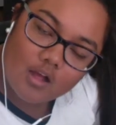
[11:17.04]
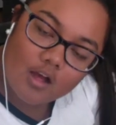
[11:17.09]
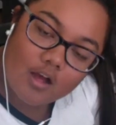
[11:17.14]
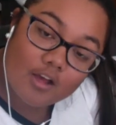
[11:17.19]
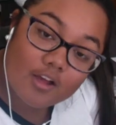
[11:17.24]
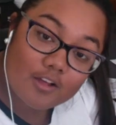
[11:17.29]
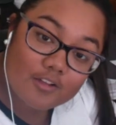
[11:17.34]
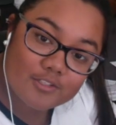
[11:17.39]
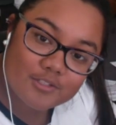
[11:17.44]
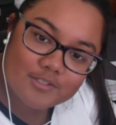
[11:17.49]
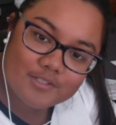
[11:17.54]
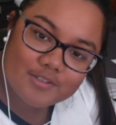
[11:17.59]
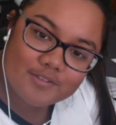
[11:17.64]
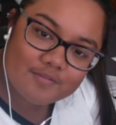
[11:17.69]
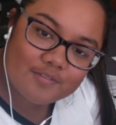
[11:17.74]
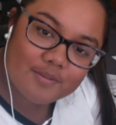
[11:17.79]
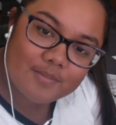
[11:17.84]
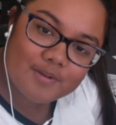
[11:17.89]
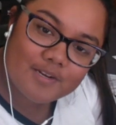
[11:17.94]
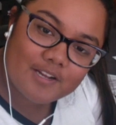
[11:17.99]
I also
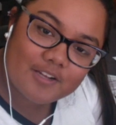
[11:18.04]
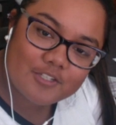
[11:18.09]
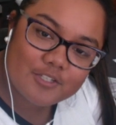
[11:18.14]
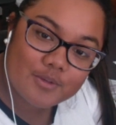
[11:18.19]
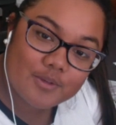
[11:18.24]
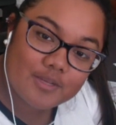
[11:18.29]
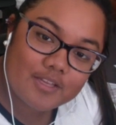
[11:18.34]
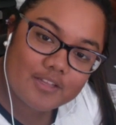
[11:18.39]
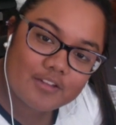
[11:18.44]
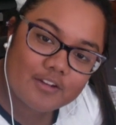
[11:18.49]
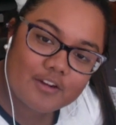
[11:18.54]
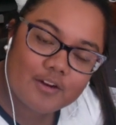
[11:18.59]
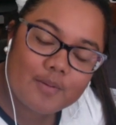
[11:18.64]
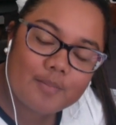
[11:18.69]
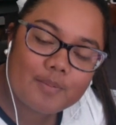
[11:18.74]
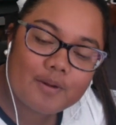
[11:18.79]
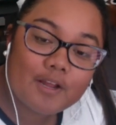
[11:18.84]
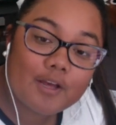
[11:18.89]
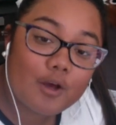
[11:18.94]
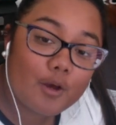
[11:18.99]
didn't film an outro either,
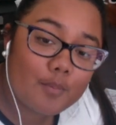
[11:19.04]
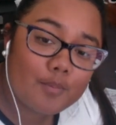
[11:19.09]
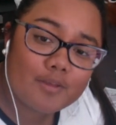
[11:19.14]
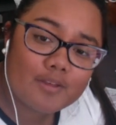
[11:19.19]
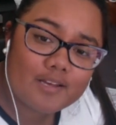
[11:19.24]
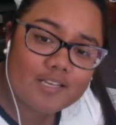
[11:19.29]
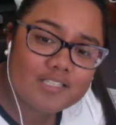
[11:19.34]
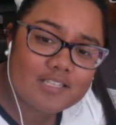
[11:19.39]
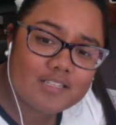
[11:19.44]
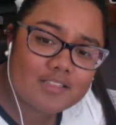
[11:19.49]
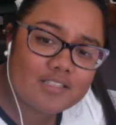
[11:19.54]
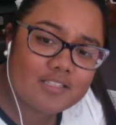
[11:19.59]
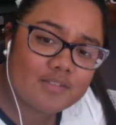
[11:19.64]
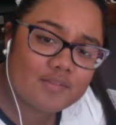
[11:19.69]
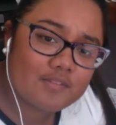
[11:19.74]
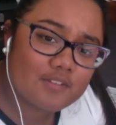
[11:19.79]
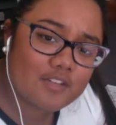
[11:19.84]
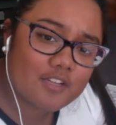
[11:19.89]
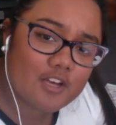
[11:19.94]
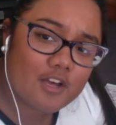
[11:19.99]
but I hope you guys like this
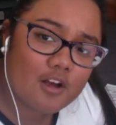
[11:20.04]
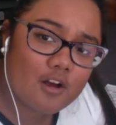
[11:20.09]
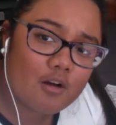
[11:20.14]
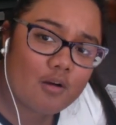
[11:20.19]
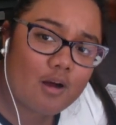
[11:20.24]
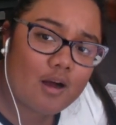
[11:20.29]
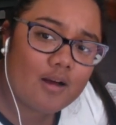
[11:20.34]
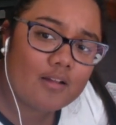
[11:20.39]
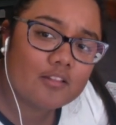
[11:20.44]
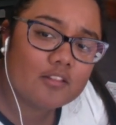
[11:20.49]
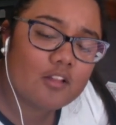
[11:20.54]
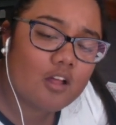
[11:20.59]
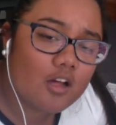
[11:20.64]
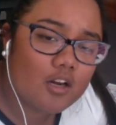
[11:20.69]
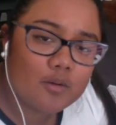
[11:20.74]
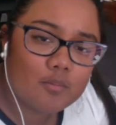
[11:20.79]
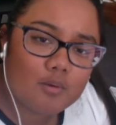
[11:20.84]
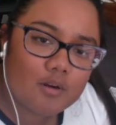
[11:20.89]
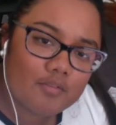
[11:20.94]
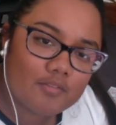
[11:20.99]
video. A lot
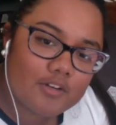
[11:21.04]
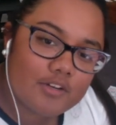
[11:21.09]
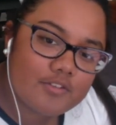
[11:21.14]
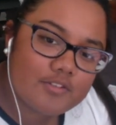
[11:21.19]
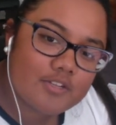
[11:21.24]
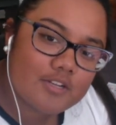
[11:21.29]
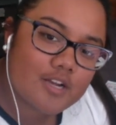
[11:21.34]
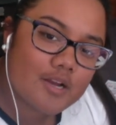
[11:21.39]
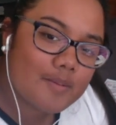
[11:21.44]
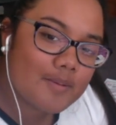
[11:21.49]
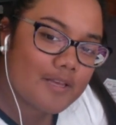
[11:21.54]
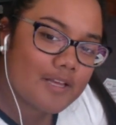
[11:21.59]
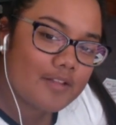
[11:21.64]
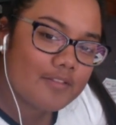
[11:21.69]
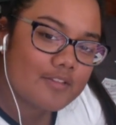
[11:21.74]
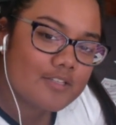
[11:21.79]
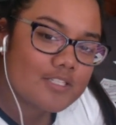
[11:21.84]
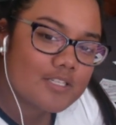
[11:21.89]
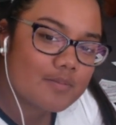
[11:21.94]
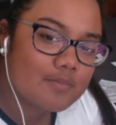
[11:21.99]
of more videos are coming
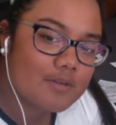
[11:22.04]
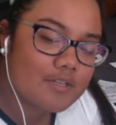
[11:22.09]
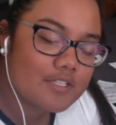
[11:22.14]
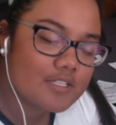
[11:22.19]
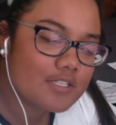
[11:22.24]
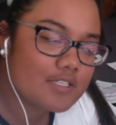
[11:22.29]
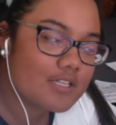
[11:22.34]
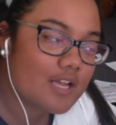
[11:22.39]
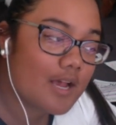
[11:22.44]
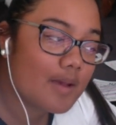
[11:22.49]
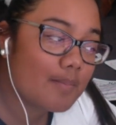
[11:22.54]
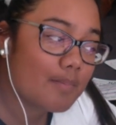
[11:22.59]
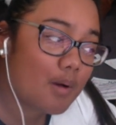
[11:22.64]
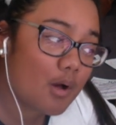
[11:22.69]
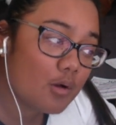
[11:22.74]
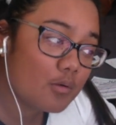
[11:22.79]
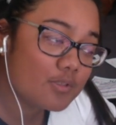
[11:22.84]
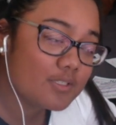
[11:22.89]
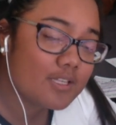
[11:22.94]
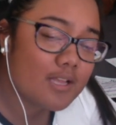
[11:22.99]
out this summer since I
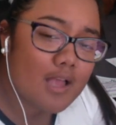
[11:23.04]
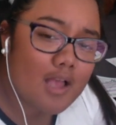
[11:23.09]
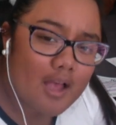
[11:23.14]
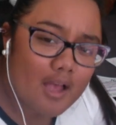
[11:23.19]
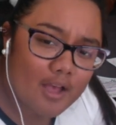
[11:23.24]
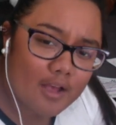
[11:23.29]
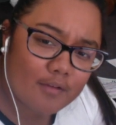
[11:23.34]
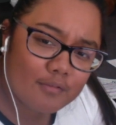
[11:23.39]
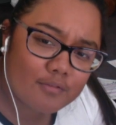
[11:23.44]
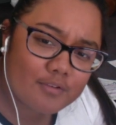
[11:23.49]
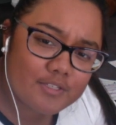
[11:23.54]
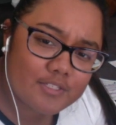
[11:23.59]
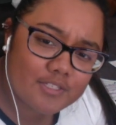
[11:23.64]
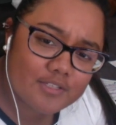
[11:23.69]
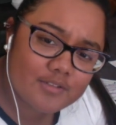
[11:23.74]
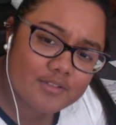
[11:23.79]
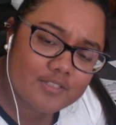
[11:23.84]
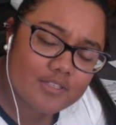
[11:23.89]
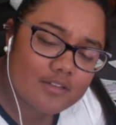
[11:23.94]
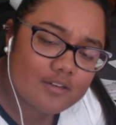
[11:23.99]
post every
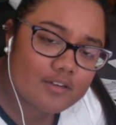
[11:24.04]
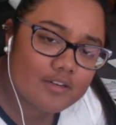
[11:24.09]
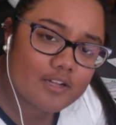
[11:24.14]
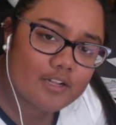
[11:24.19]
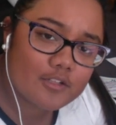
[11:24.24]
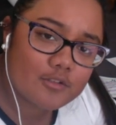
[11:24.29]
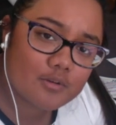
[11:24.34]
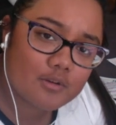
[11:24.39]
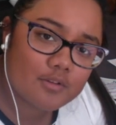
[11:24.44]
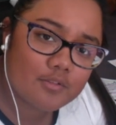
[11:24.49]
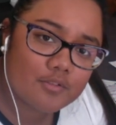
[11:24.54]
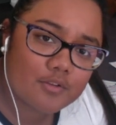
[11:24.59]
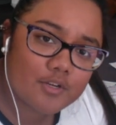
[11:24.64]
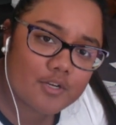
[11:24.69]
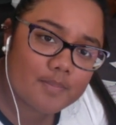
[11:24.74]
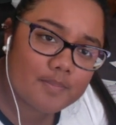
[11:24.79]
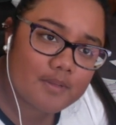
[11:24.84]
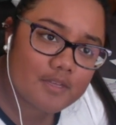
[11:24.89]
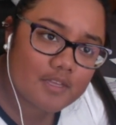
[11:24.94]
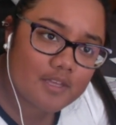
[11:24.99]
single Saturday at
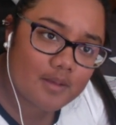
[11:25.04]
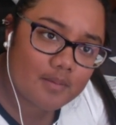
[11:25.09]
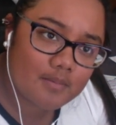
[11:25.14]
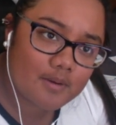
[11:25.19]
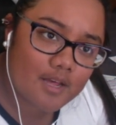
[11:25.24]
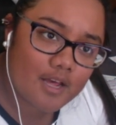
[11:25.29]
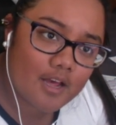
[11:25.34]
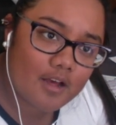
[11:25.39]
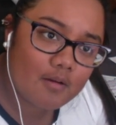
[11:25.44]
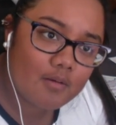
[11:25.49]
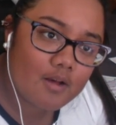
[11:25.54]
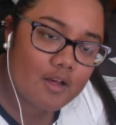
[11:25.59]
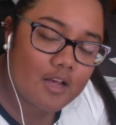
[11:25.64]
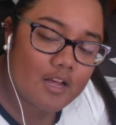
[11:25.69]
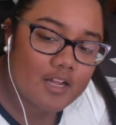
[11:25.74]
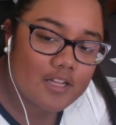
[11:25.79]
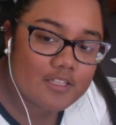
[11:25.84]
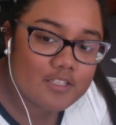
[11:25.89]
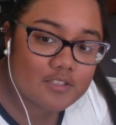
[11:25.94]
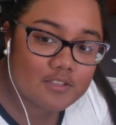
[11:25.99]
12:30 p.m. now
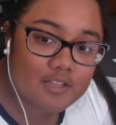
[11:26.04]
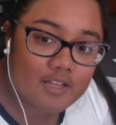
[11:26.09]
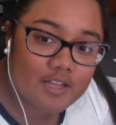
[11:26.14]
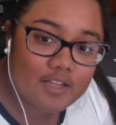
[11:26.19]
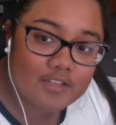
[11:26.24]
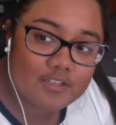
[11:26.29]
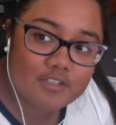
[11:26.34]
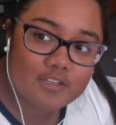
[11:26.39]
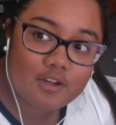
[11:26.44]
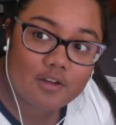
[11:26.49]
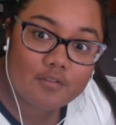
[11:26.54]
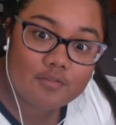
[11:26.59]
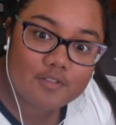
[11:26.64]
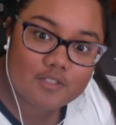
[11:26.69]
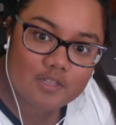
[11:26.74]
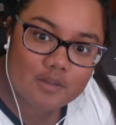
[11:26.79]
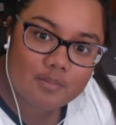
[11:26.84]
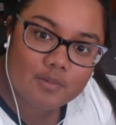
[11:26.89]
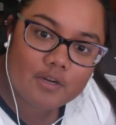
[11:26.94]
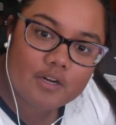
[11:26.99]
until the end of
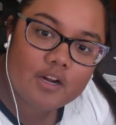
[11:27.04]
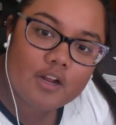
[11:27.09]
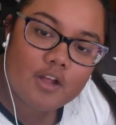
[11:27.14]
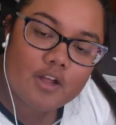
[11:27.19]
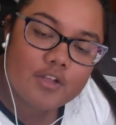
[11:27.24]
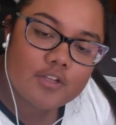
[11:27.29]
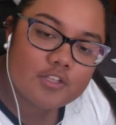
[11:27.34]
summer.